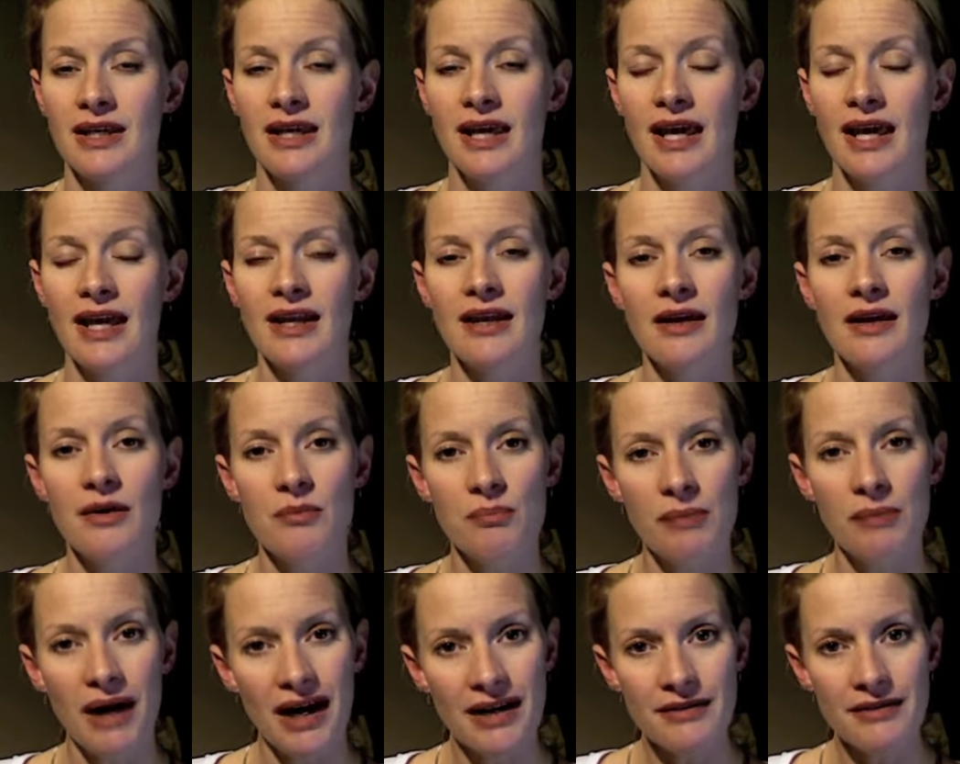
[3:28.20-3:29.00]
And it
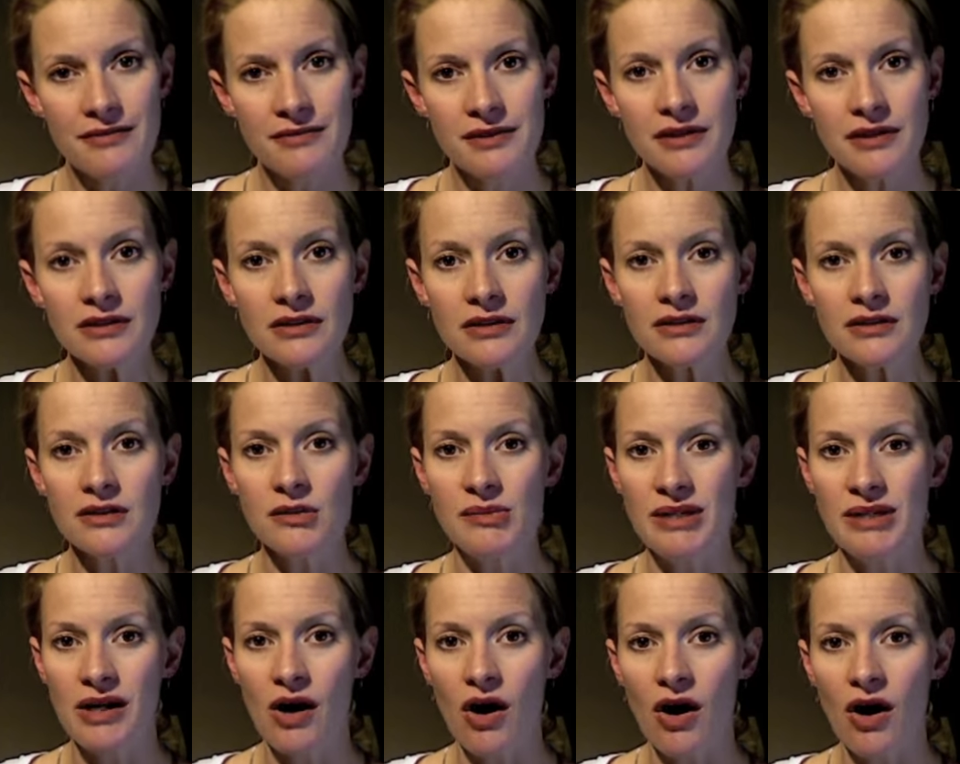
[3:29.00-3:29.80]
might feel a little
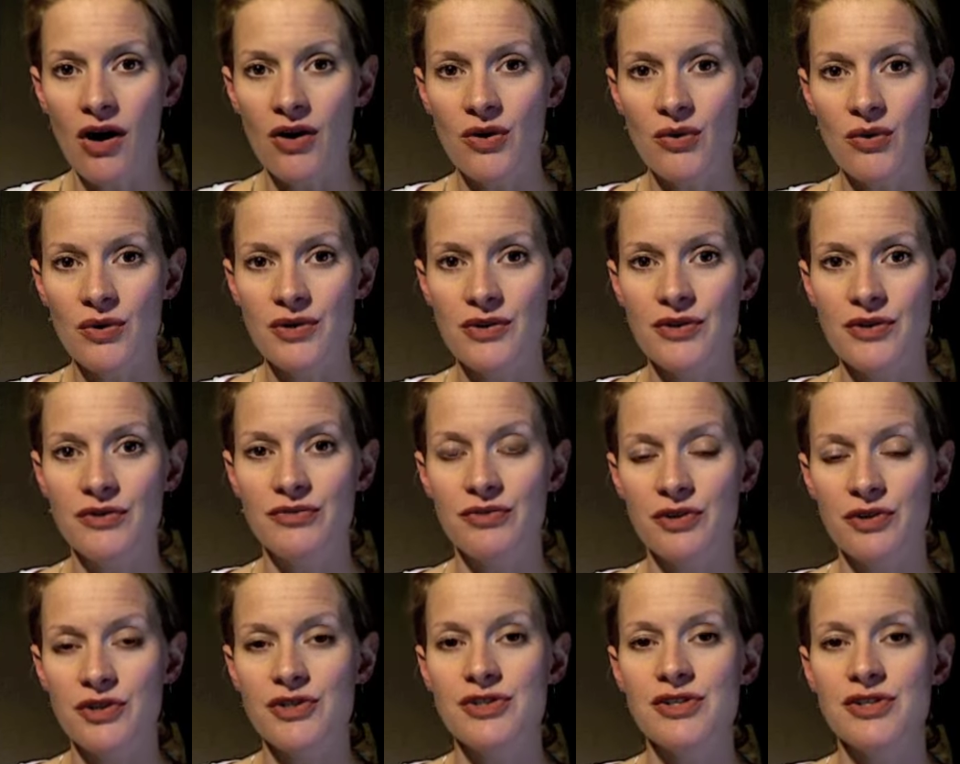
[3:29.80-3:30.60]
bit awkward the
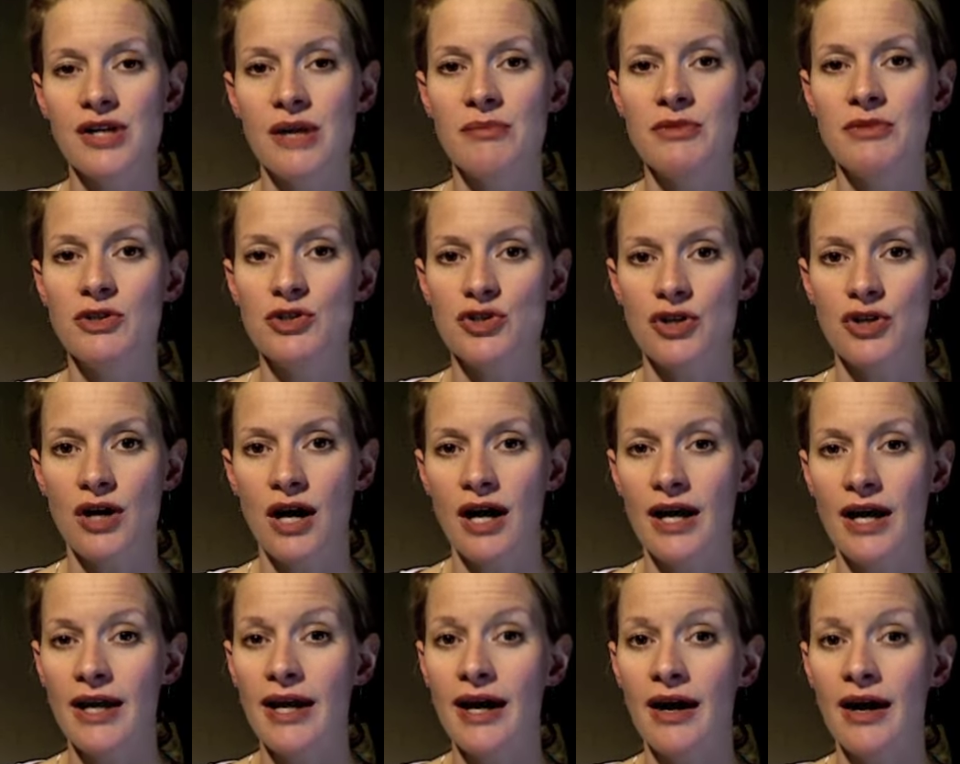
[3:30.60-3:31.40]
first time you
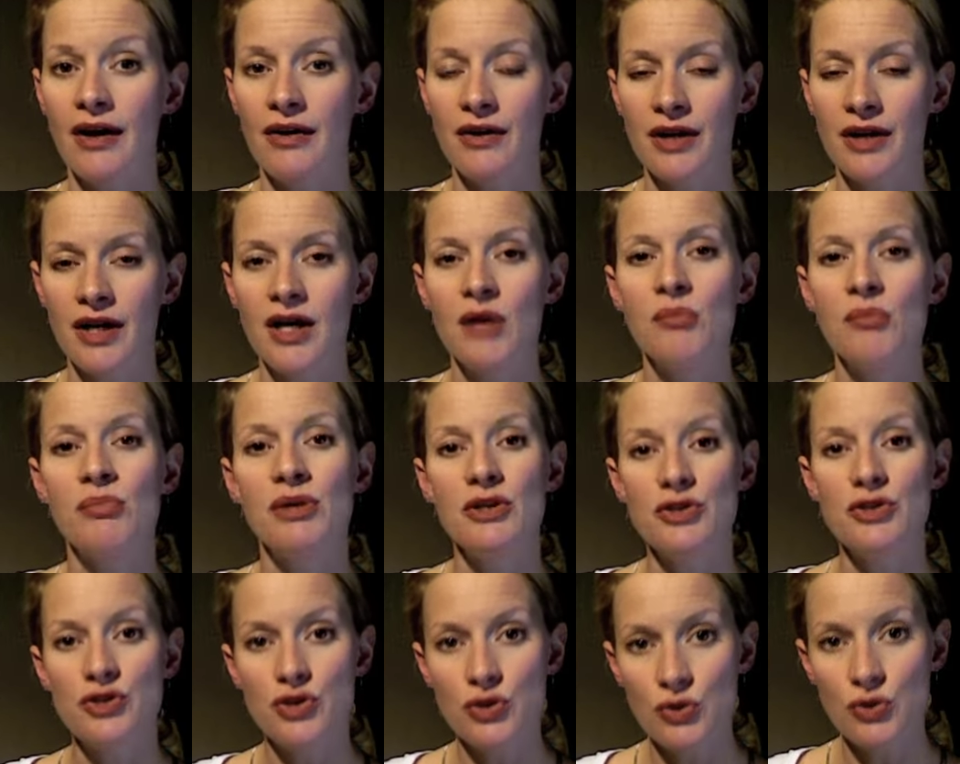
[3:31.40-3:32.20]
try it out,
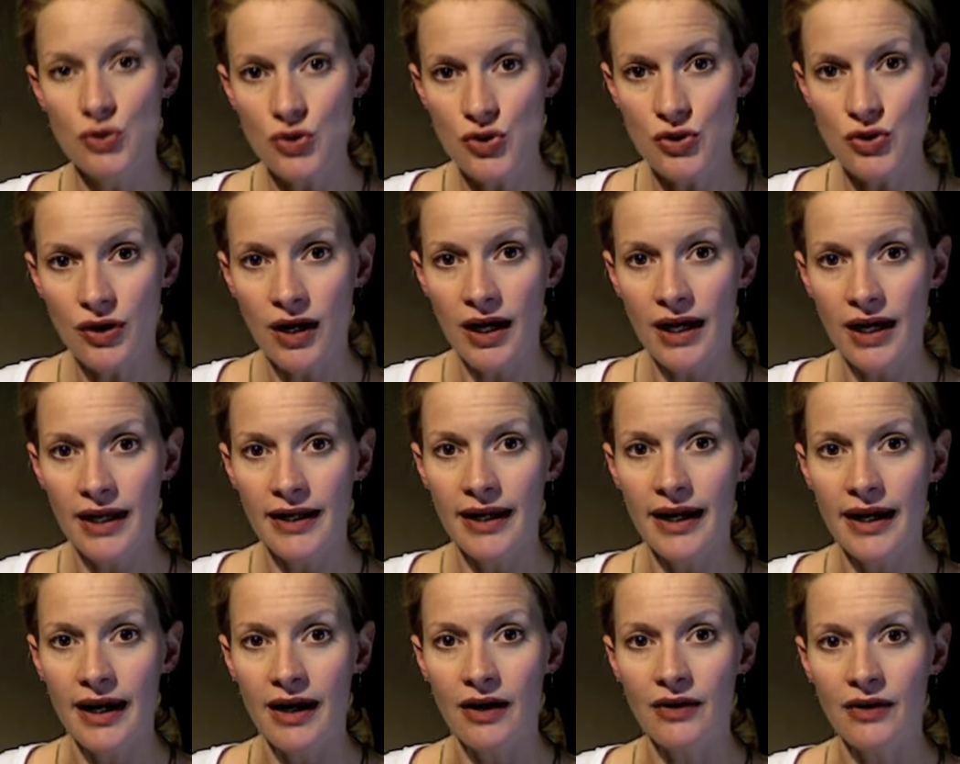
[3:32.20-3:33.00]
but do try it
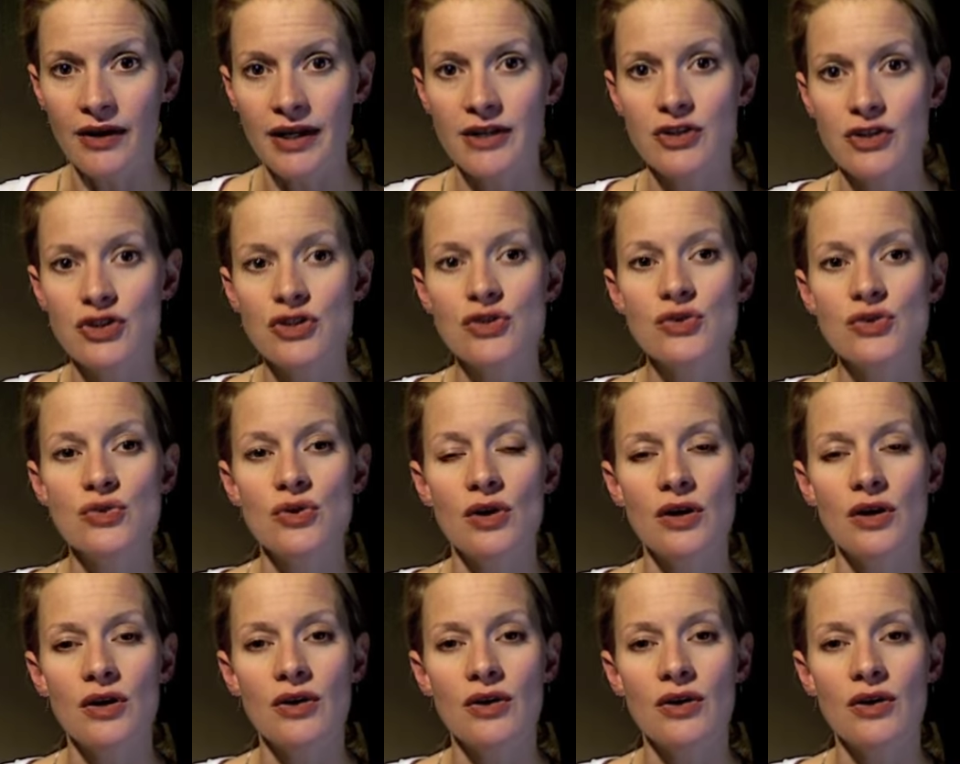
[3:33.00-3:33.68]
out and just